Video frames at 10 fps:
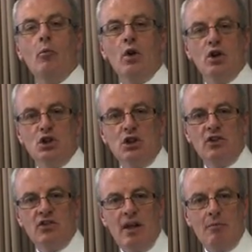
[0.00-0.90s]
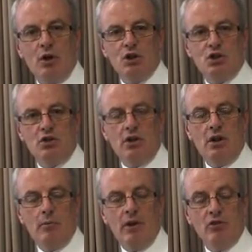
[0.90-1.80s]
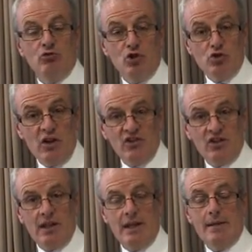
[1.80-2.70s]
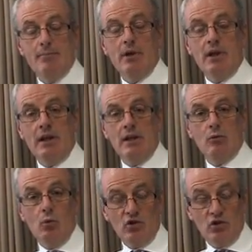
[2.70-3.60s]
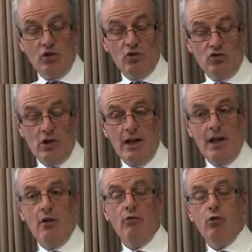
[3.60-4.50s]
which established a redress scheme in Western Australia